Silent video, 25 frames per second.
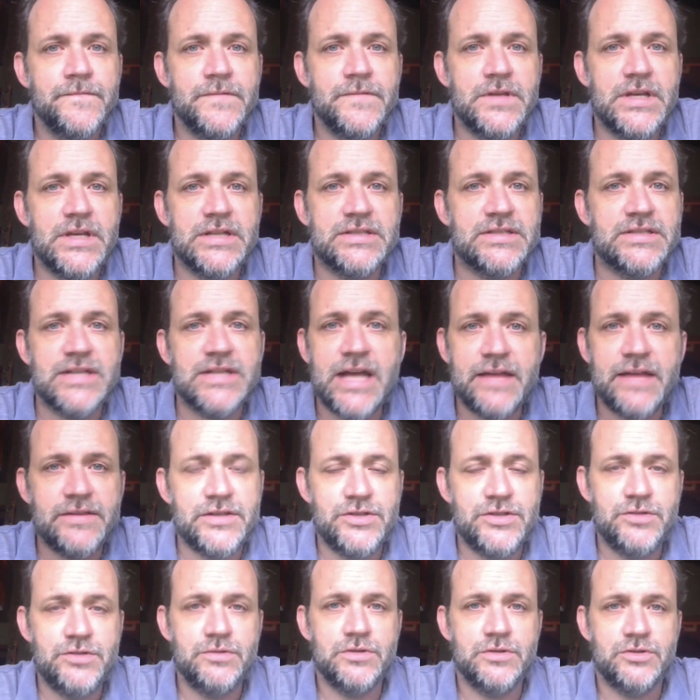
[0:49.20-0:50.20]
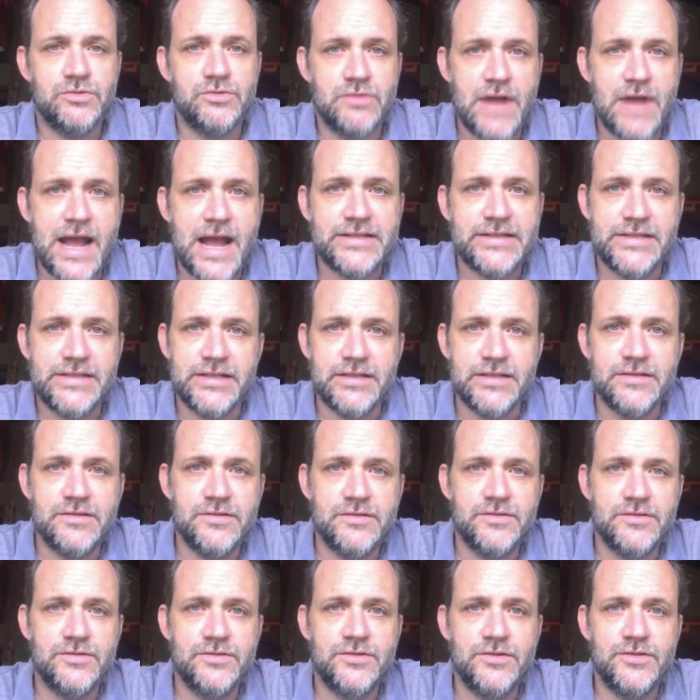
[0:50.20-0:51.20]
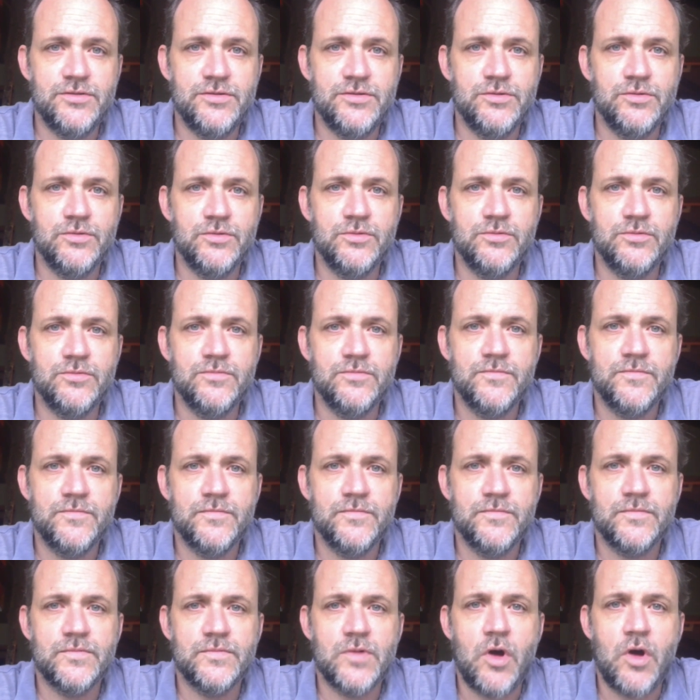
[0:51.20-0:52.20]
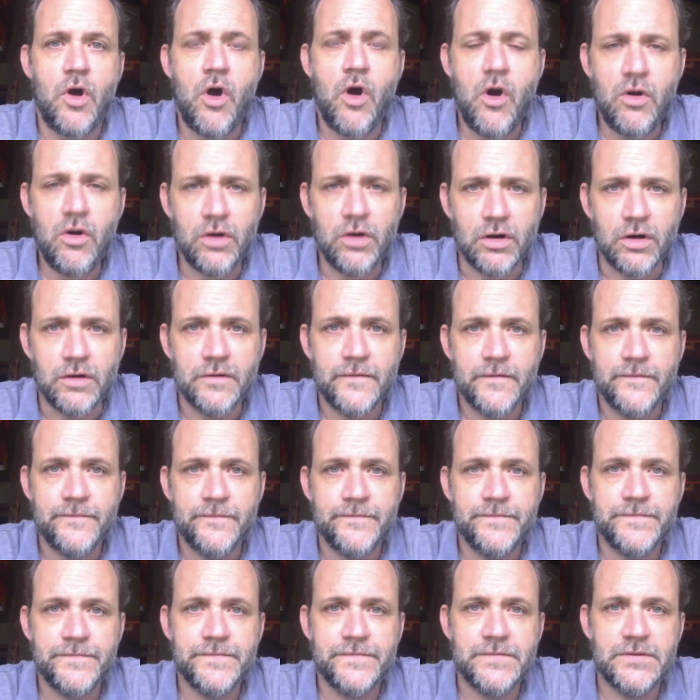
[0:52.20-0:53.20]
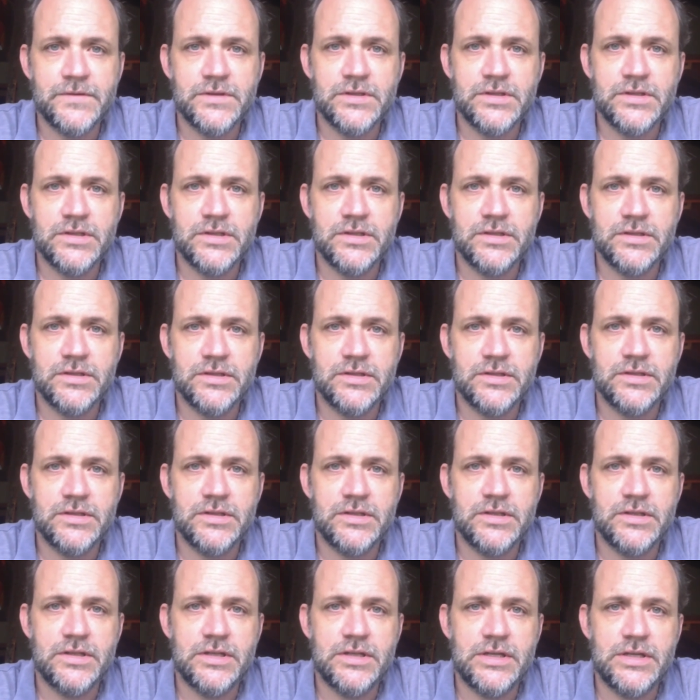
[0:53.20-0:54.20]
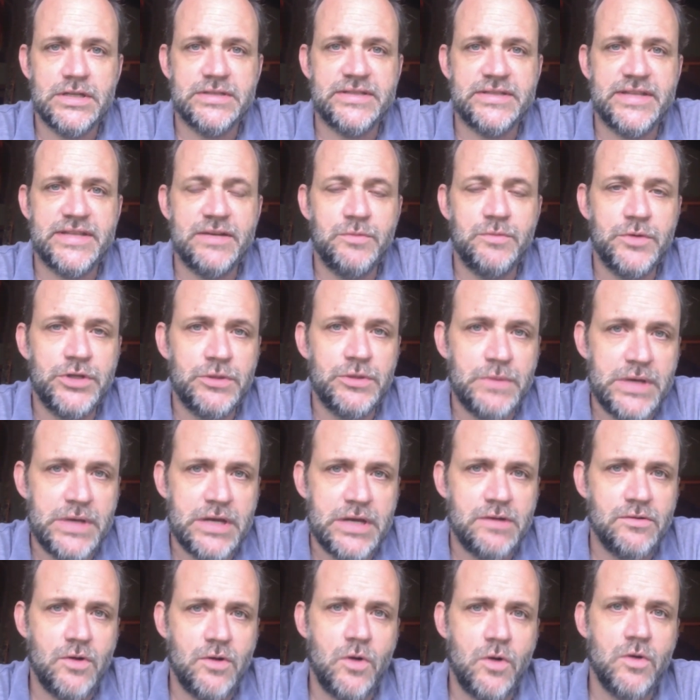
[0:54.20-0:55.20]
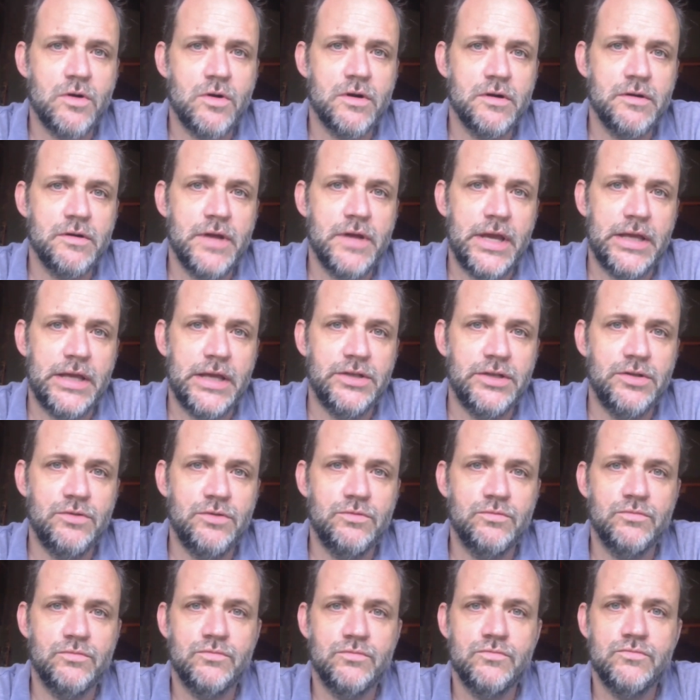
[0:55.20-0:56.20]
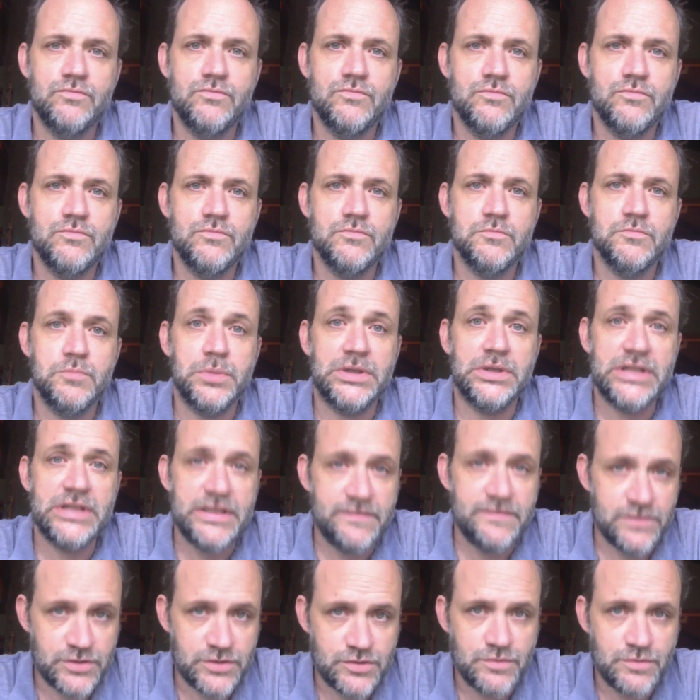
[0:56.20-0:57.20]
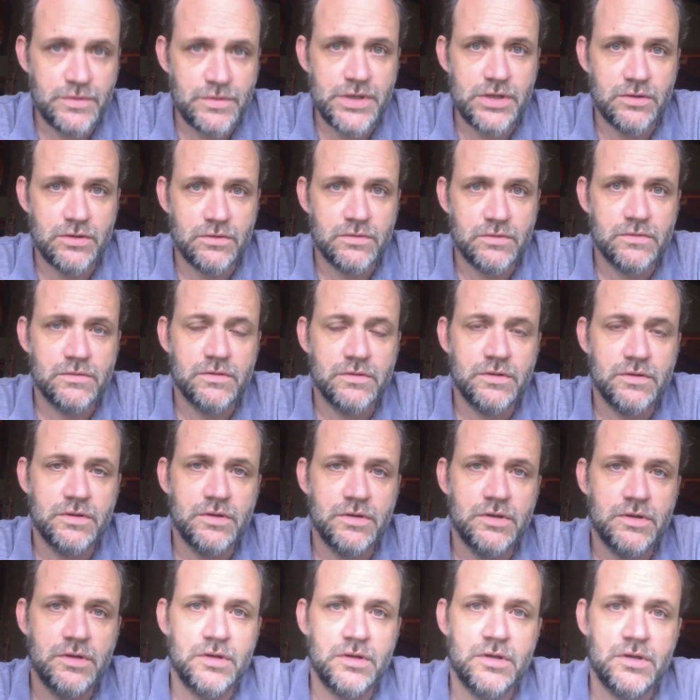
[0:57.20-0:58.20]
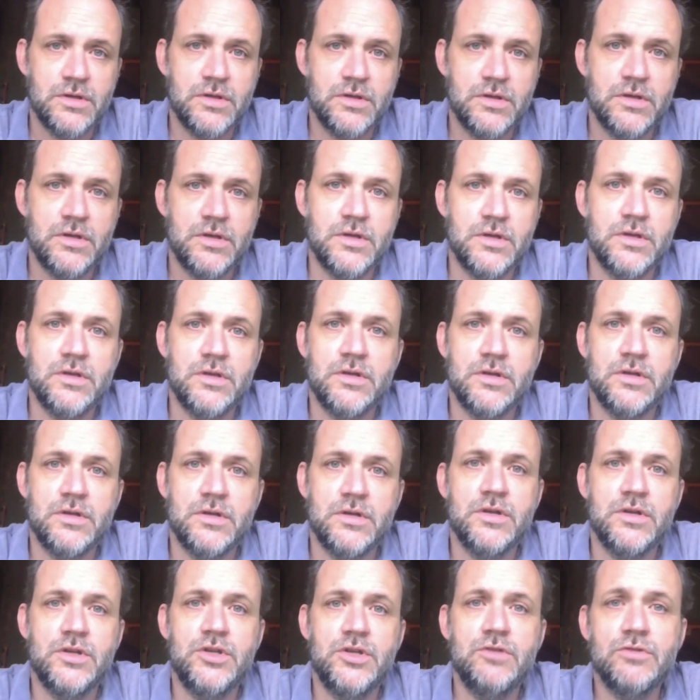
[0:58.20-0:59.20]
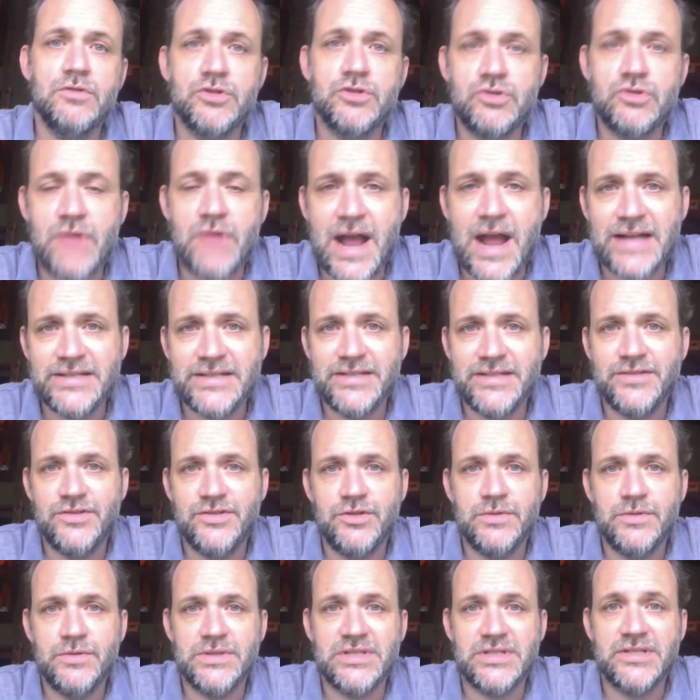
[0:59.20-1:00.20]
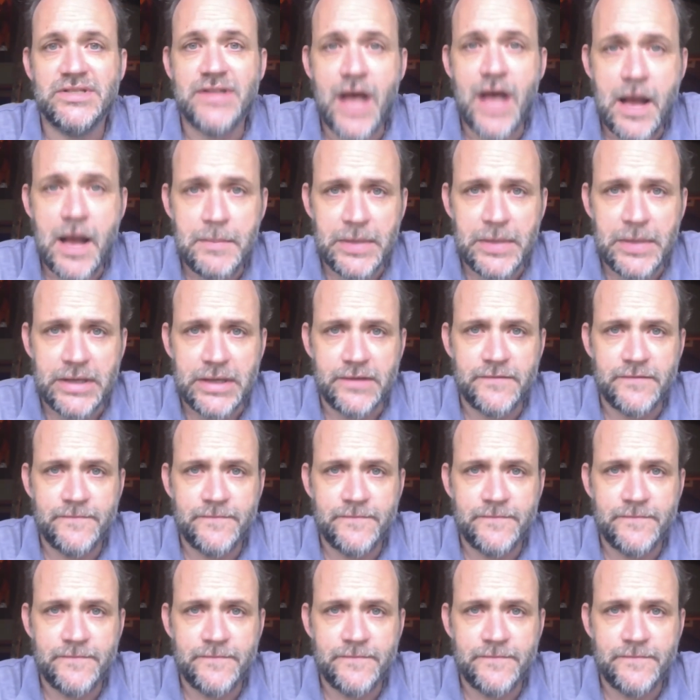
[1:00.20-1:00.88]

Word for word: It's not that you're attracted to horror. It's that when you hear horror and you believe it's real, you're attracted to it stopping.